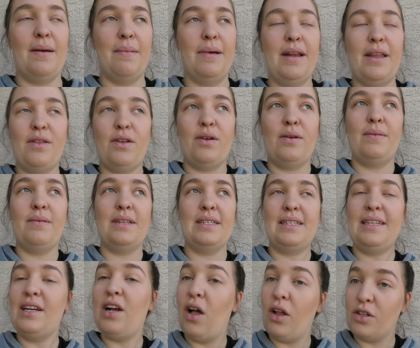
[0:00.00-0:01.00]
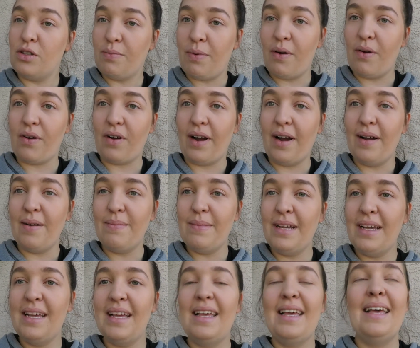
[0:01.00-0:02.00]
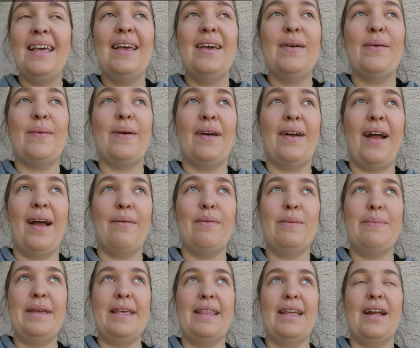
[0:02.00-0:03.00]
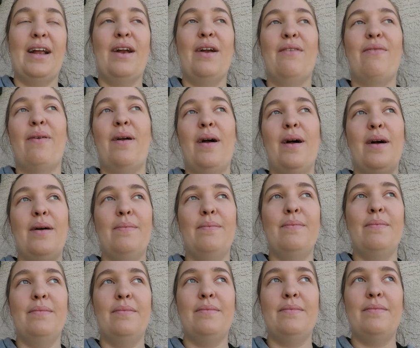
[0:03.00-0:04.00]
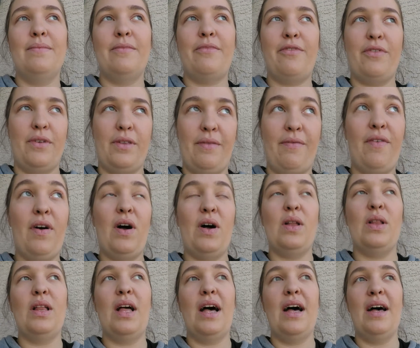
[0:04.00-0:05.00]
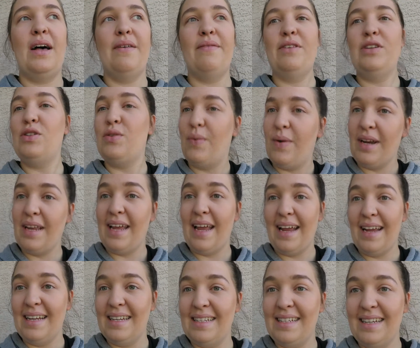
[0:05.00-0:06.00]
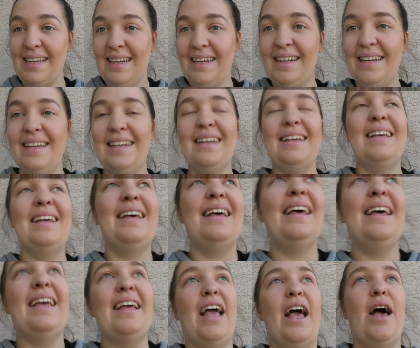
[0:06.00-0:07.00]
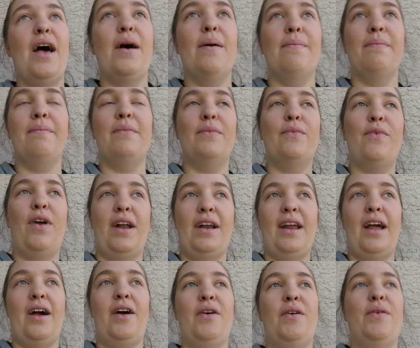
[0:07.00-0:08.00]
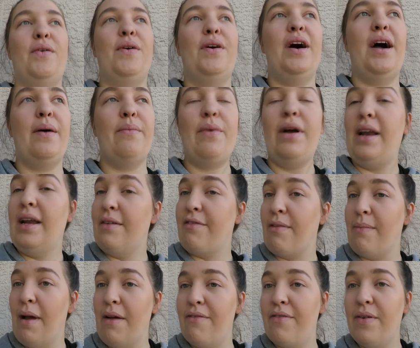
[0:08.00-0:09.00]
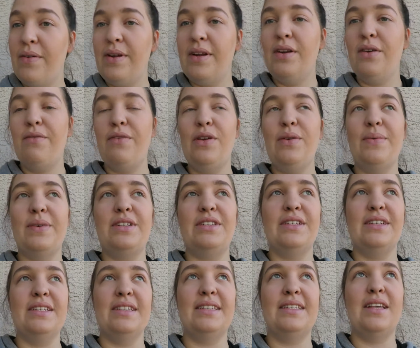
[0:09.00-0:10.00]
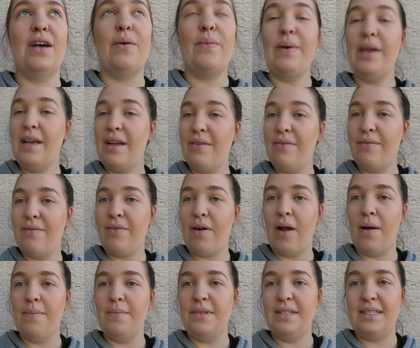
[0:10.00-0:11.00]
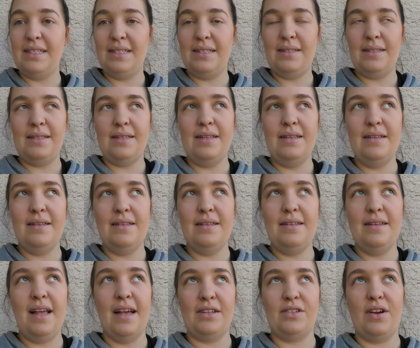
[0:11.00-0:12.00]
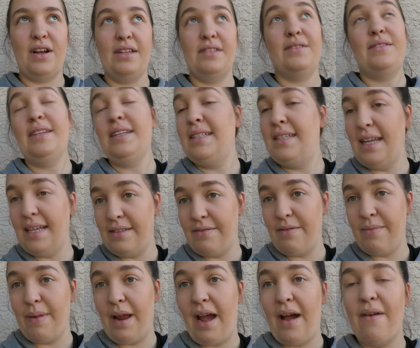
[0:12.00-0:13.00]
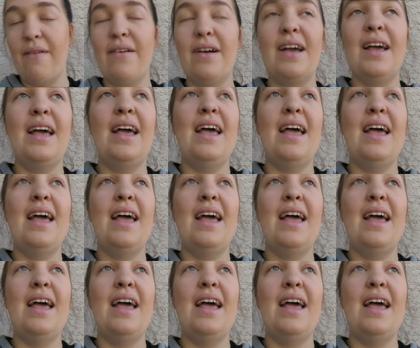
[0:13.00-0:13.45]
another Disney College program where I would be there for the fall of 2018. Right now I'm waiting for my phone interview, which is a week from yesterday, so 6 days from now,